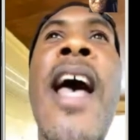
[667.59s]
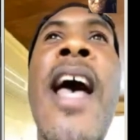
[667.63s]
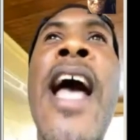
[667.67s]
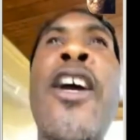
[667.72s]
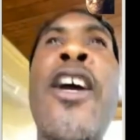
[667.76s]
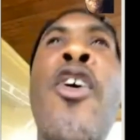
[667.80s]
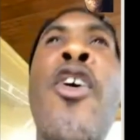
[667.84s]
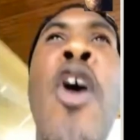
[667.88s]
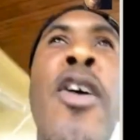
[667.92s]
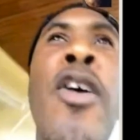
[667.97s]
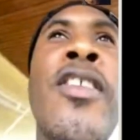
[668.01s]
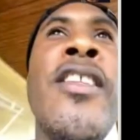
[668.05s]
I
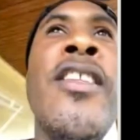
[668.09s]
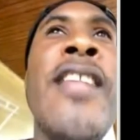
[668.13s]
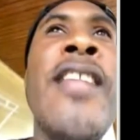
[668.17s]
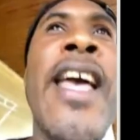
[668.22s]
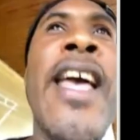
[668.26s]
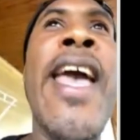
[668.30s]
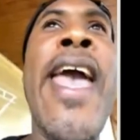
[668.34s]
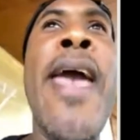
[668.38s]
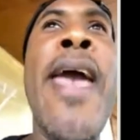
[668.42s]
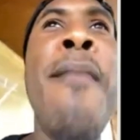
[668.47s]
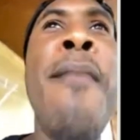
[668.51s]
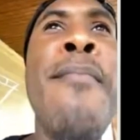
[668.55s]
called it
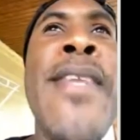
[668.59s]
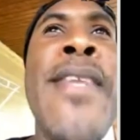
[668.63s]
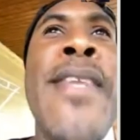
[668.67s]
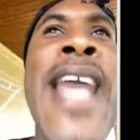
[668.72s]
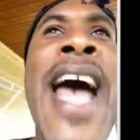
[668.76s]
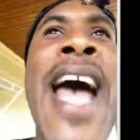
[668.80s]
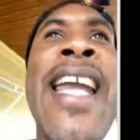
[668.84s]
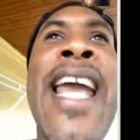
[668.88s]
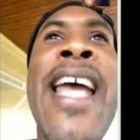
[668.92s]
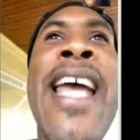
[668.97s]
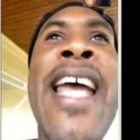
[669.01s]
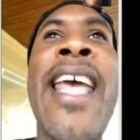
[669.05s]
the
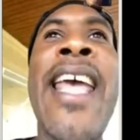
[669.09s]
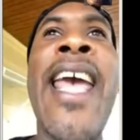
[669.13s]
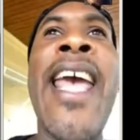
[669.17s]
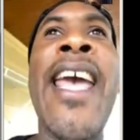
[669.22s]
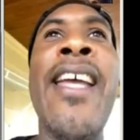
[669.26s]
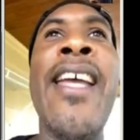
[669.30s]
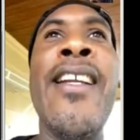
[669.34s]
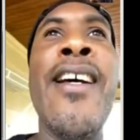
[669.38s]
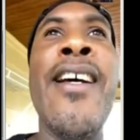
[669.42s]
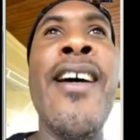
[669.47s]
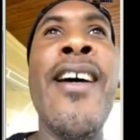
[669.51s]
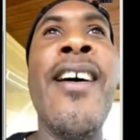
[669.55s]

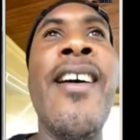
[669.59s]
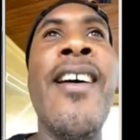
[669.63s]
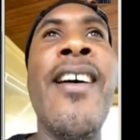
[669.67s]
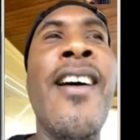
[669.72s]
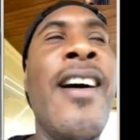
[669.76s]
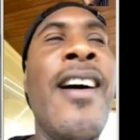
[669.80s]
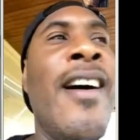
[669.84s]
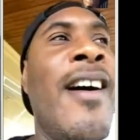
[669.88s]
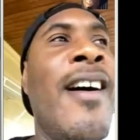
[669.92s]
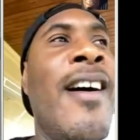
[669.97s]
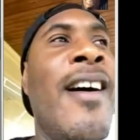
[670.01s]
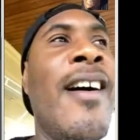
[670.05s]
M998
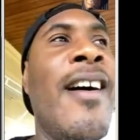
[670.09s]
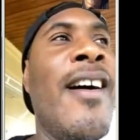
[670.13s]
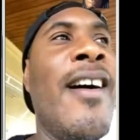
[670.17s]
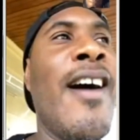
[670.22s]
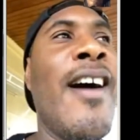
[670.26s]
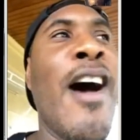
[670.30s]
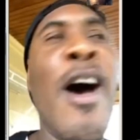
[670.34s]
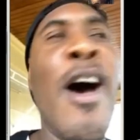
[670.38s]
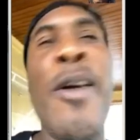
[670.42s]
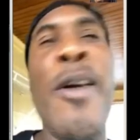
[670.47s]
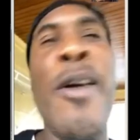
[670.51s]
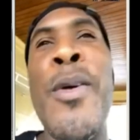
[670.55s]

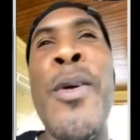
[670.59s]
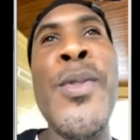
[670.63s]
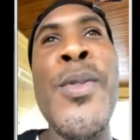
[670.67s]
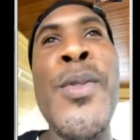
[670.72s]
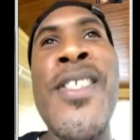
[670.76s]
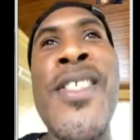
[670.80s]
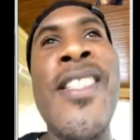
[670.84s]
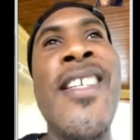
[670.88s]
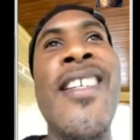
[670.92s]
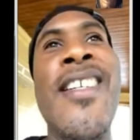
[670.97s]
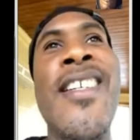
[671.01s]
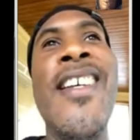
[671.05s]

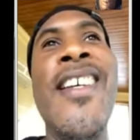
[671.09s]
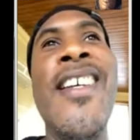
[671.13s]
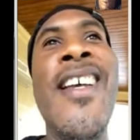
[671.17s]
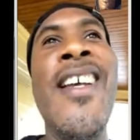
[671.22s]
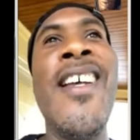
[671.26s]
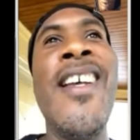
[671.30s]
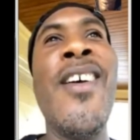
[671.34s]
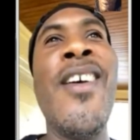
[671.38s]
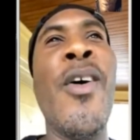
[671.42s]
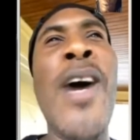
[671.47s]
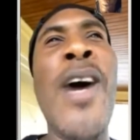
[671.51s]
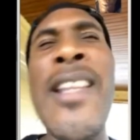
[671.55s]
ROC,
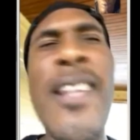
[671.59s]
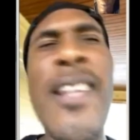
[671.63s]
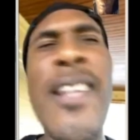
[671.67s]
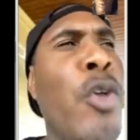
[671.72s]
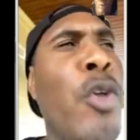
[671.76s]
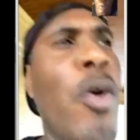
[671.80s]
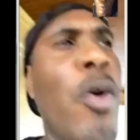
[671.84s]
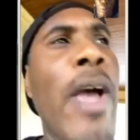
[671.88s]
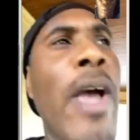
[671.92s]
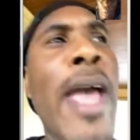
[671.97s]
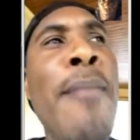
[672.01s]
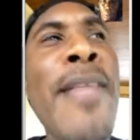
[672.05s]
or I think
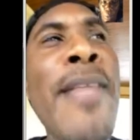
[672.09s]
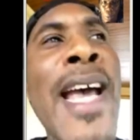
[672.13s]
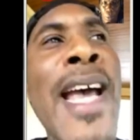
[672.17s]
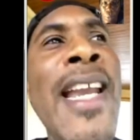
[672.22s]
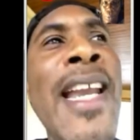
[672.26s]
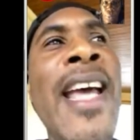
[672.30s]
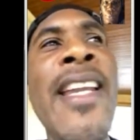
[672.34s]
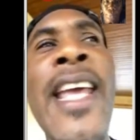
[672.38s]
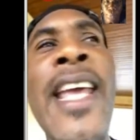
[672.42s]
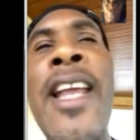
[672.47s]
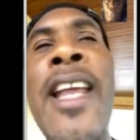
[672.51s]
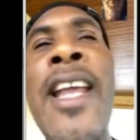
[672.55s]
no
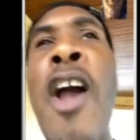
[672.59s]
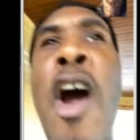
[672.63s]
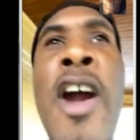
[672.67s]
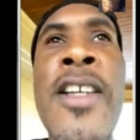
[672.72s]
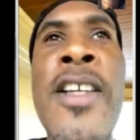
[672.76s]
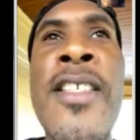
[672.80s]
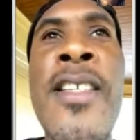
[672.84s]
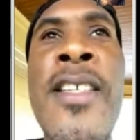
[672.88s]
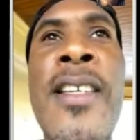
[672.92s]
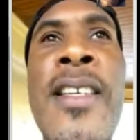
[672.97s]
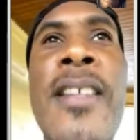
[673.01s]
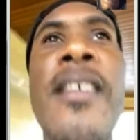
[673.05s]

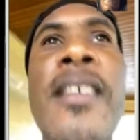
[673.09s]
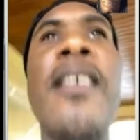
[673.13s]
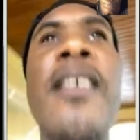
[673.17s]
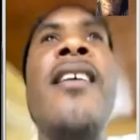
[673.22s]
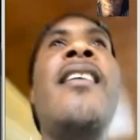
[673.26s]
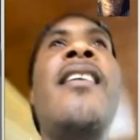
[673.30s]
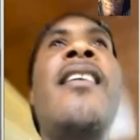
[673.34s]
M998RD.